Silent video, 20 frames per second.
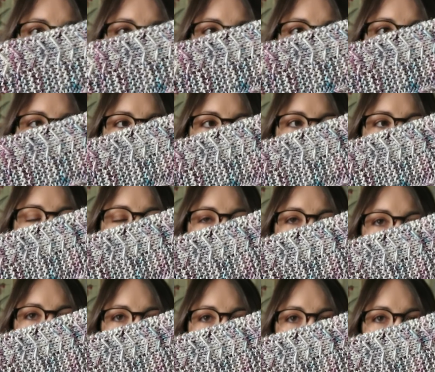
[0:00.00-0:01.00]
but that's the
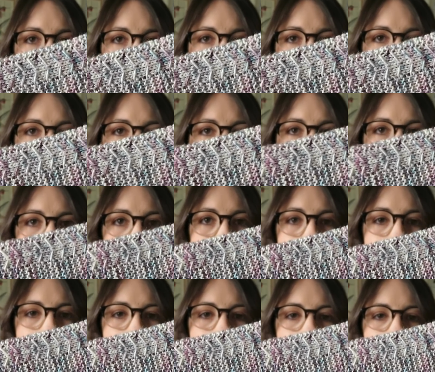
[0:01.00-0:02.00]
only difference.
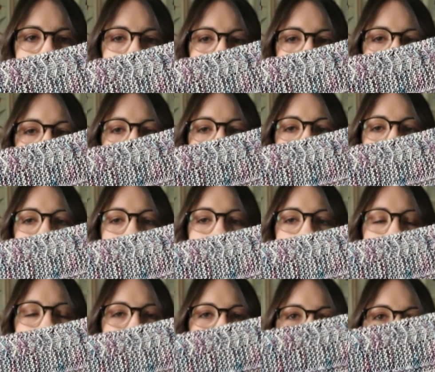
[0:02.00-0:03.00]
Just because of
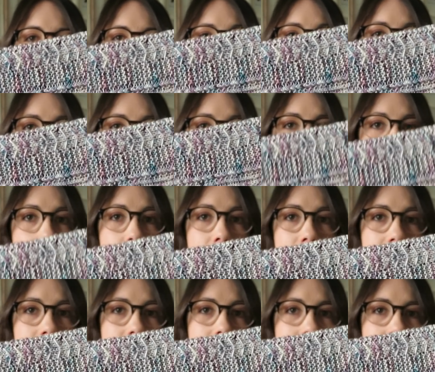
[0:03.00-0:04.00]
the way this stitch is
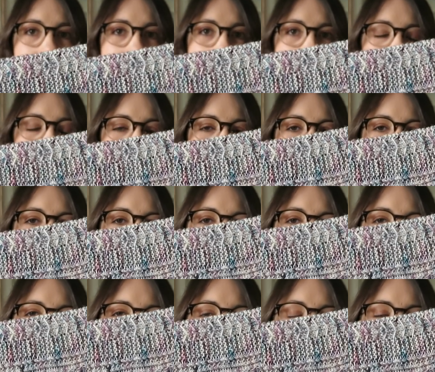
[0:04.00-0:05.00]
worked,
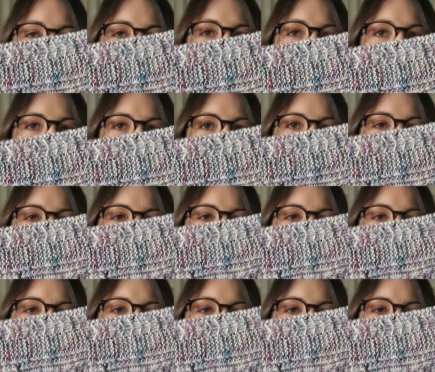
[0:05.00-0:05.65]
you can't